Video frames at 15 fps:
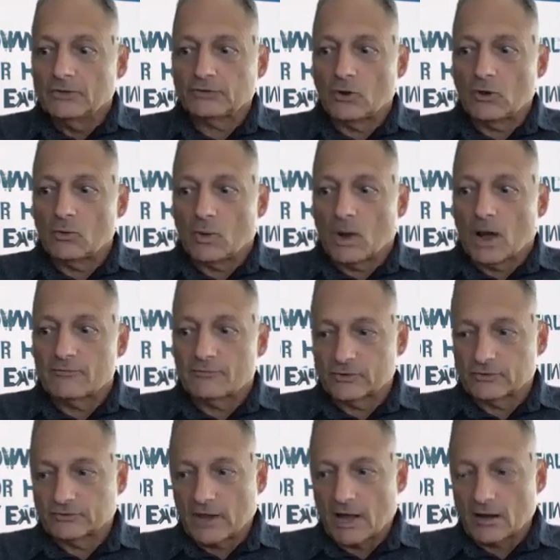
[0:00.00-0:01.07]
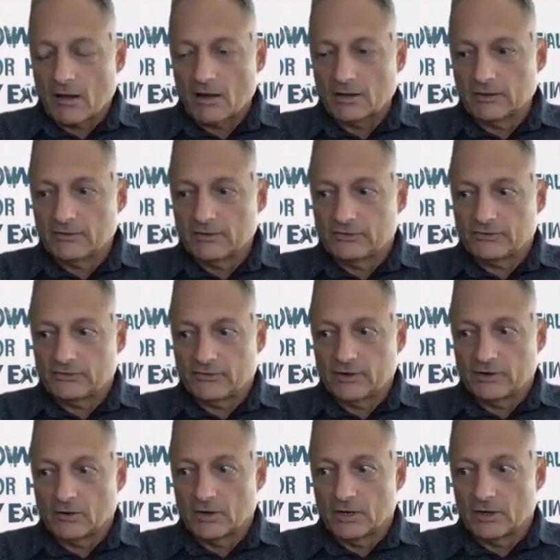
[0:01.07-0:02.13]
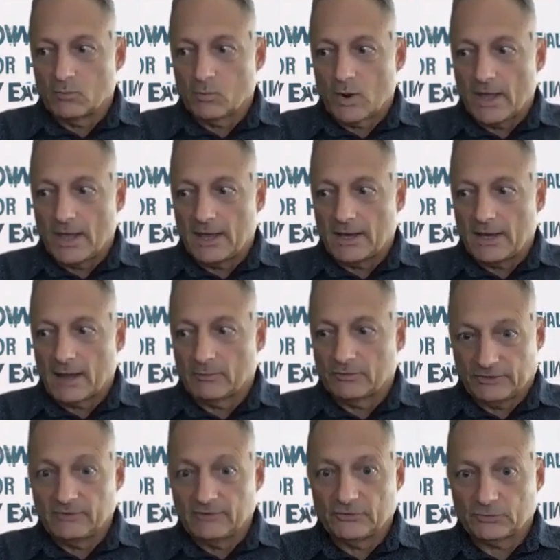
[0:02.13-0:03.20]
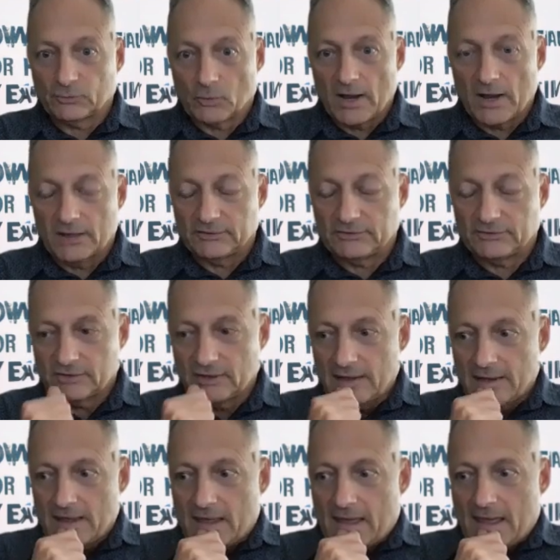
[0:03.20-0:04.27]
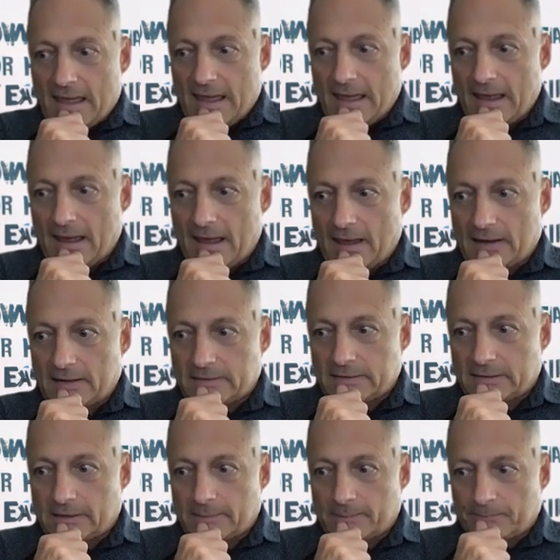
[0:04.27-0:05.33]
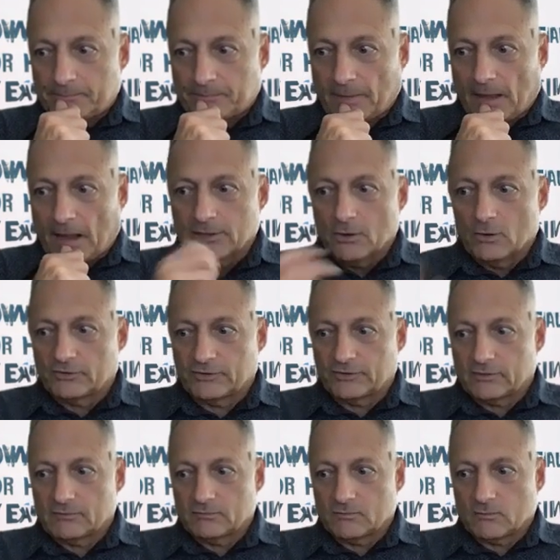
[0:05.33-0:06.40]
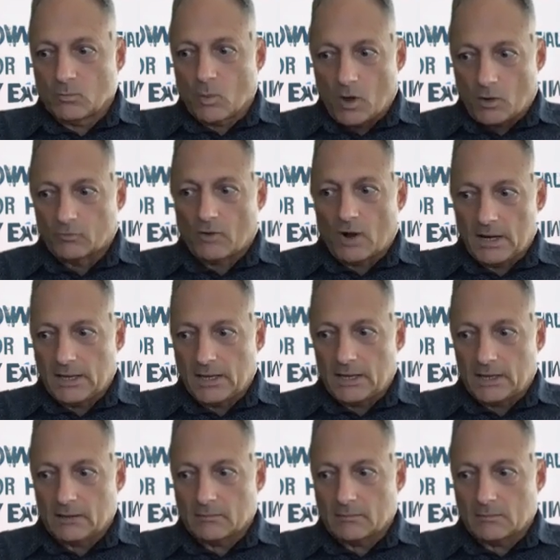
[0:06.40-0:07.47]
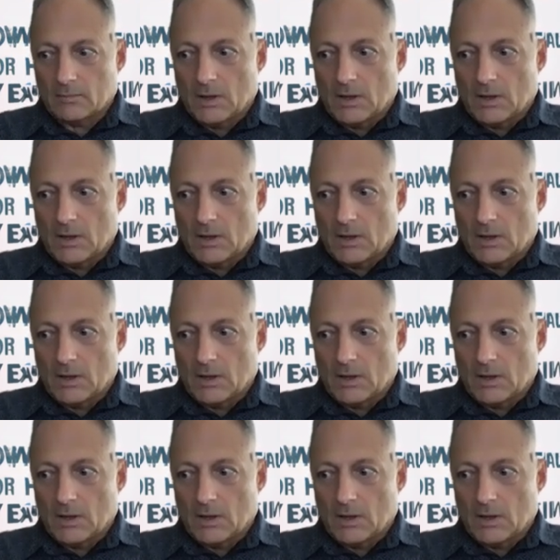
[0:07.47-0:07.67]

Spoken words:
So I first got onto this theory when I was in this race, and I noticed that while running,